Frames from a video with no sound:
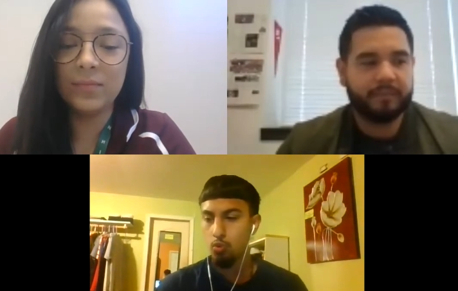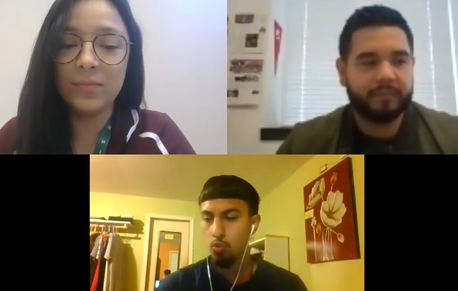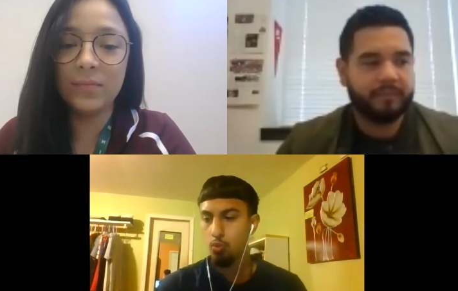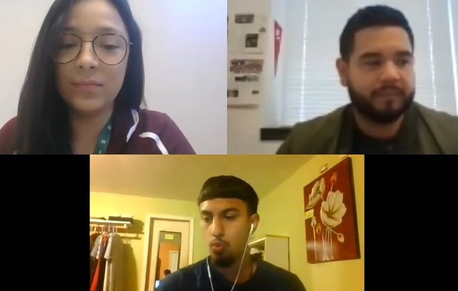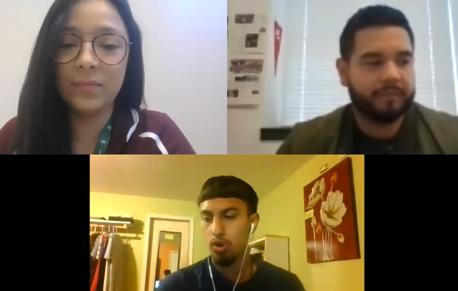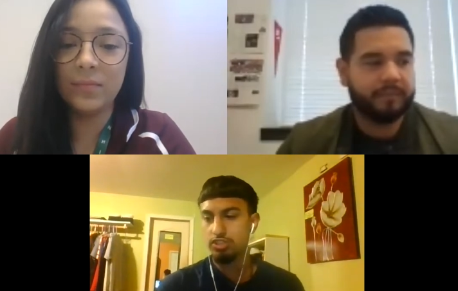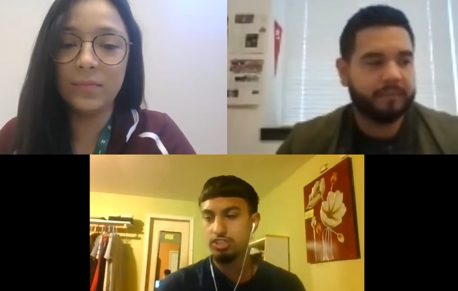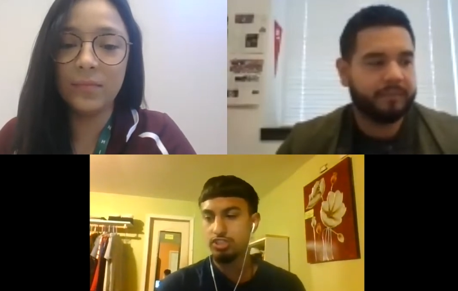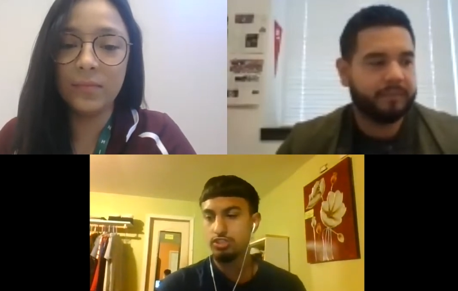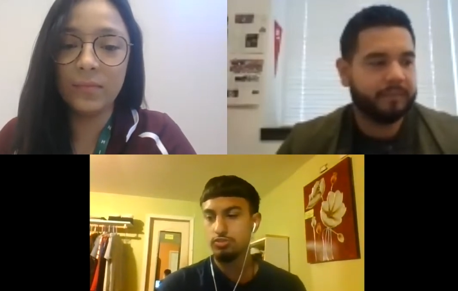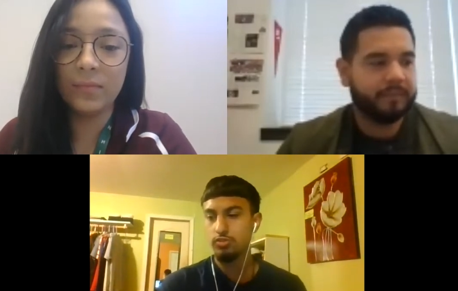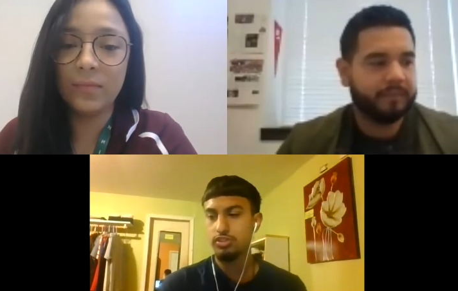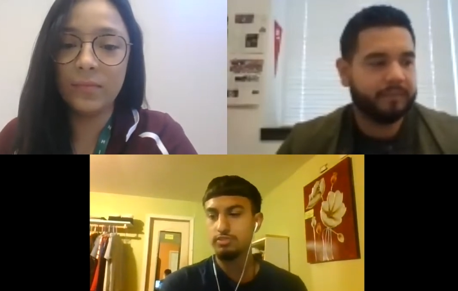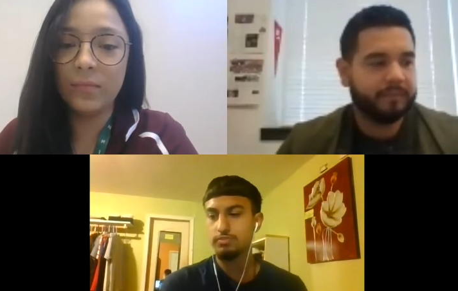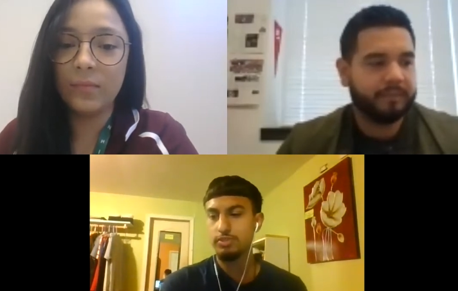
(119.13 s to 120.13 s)
Speaker 1: what should
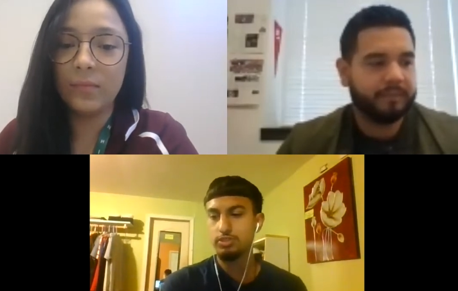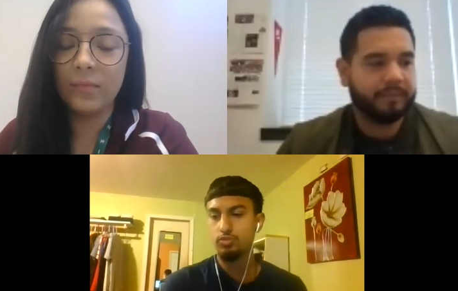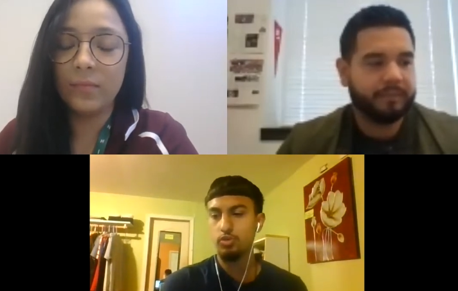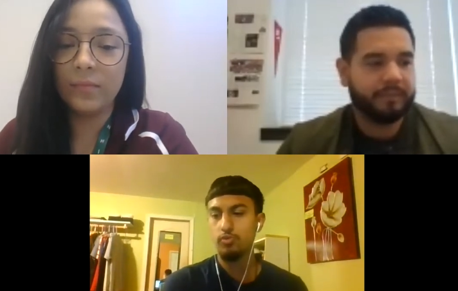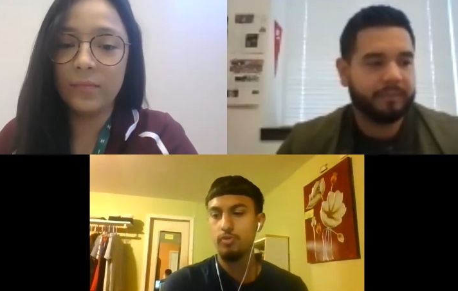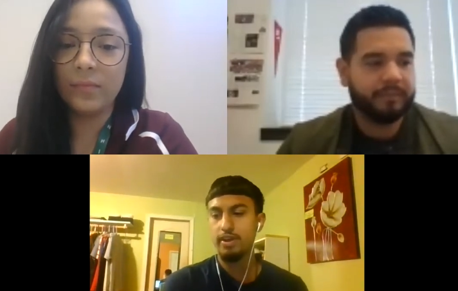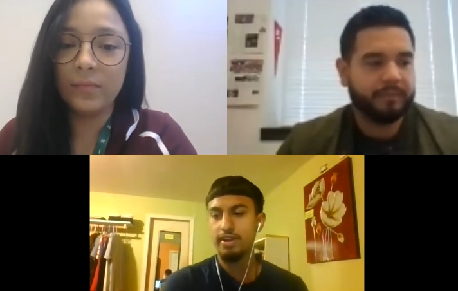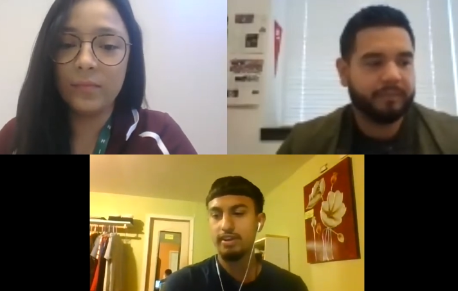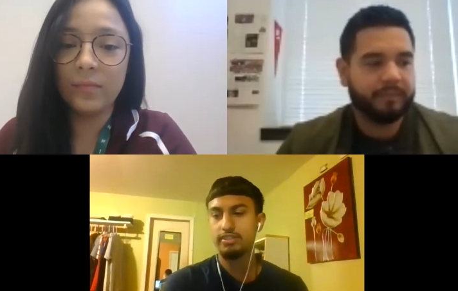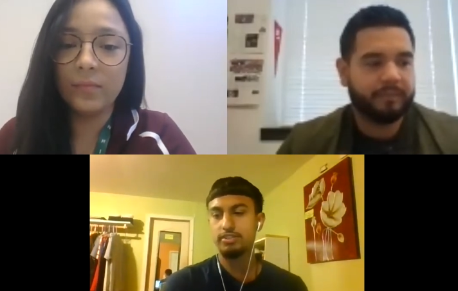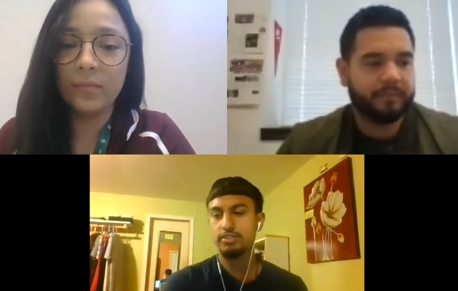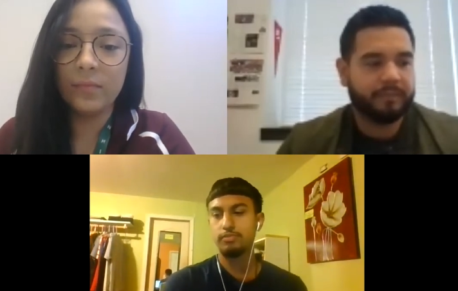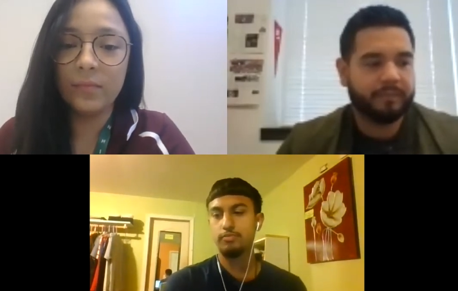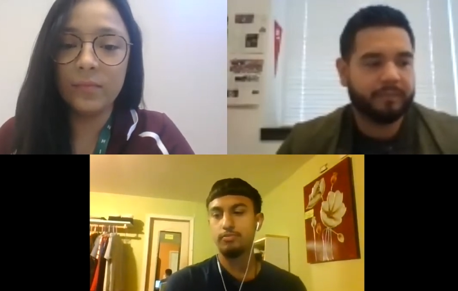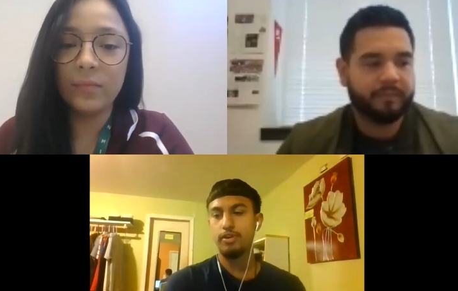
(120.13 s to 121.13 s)
students be doing right now to
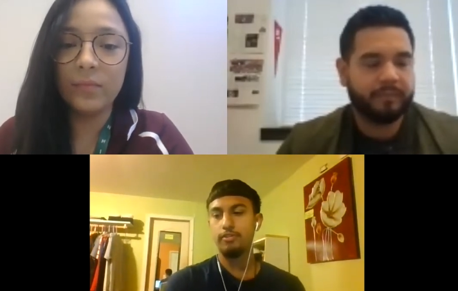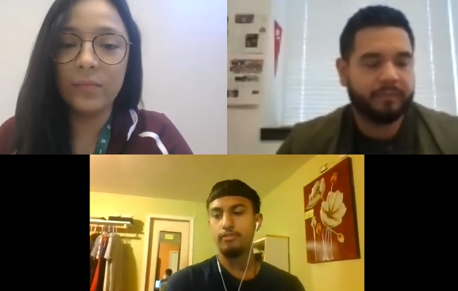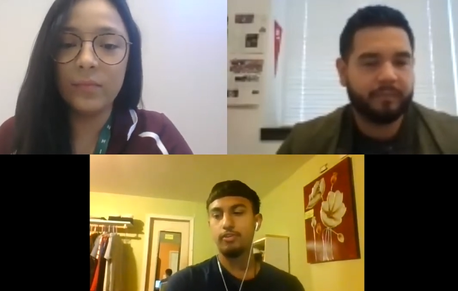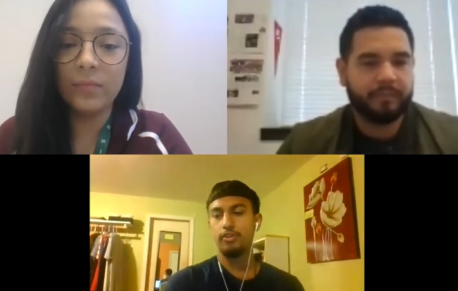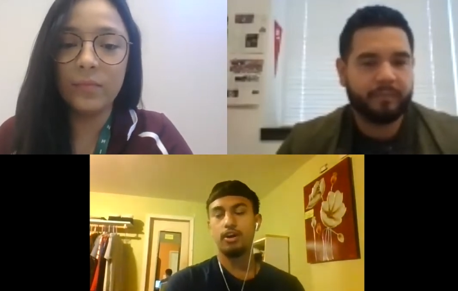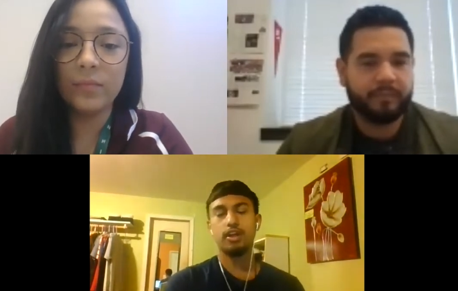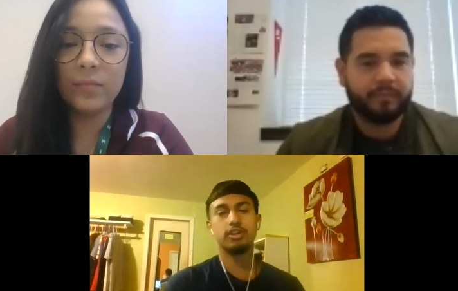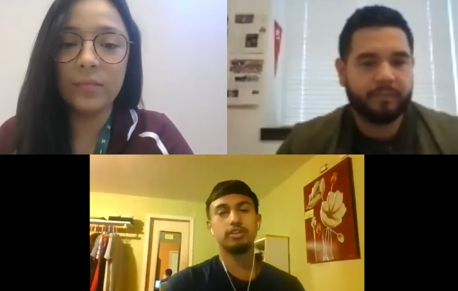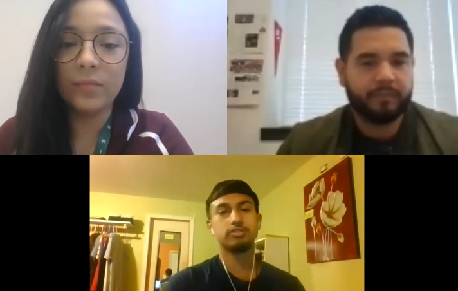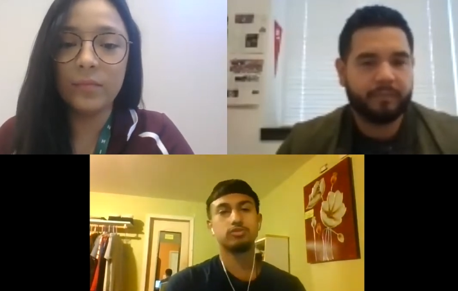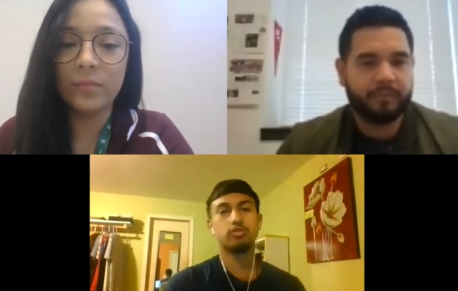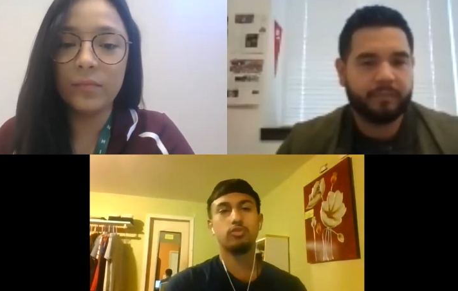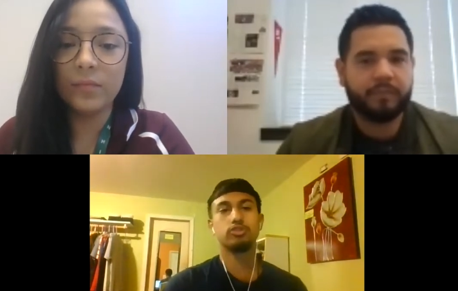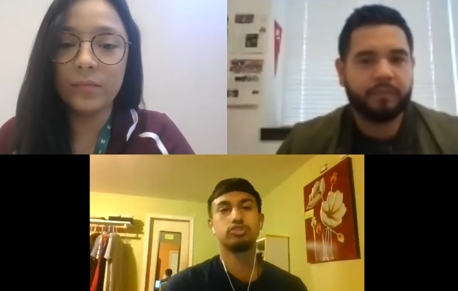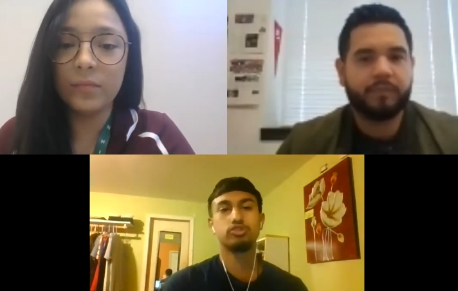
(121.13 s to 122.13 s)
prepare for college
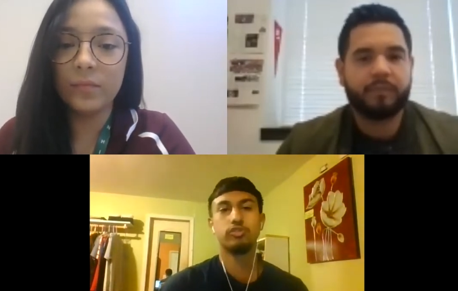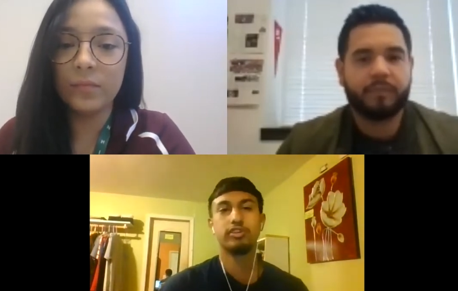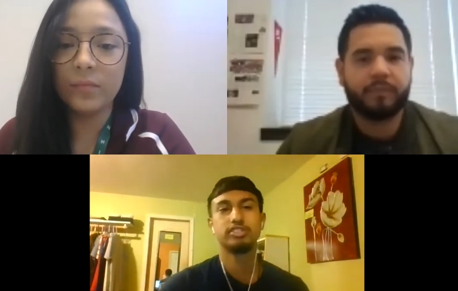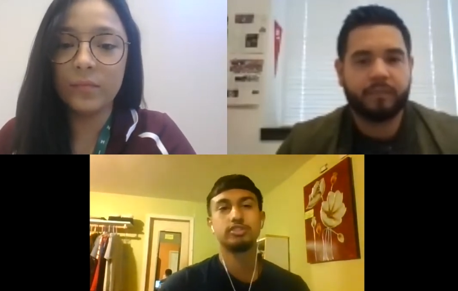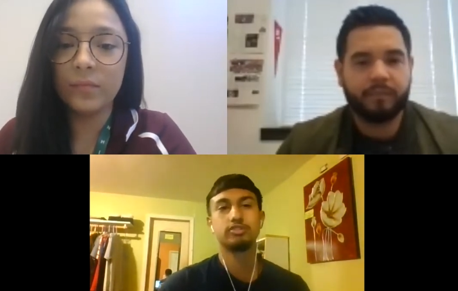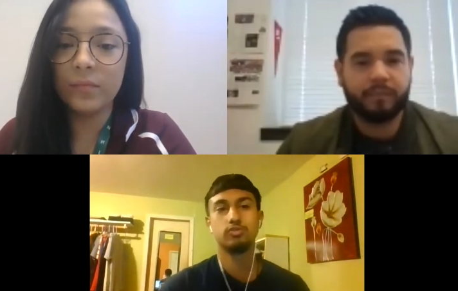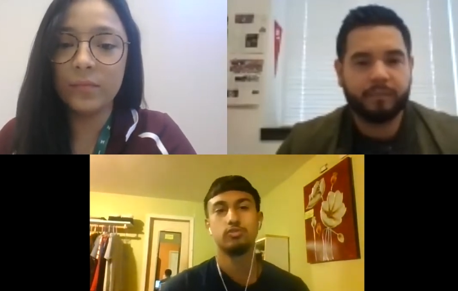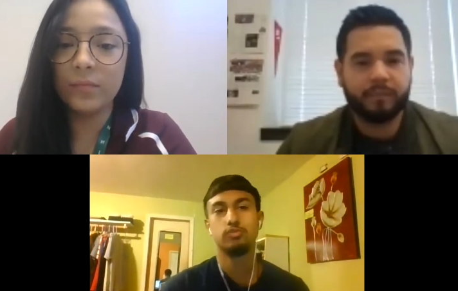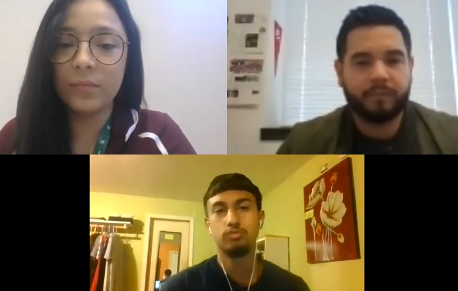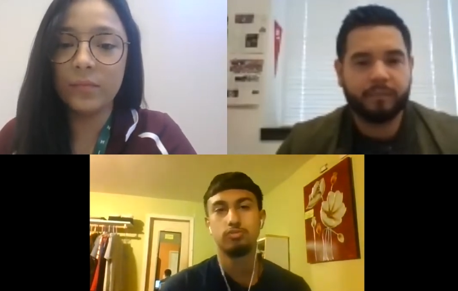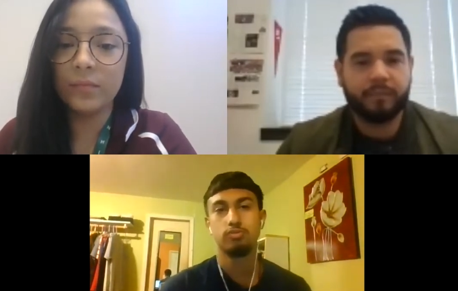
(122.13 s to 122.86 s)
or trade school?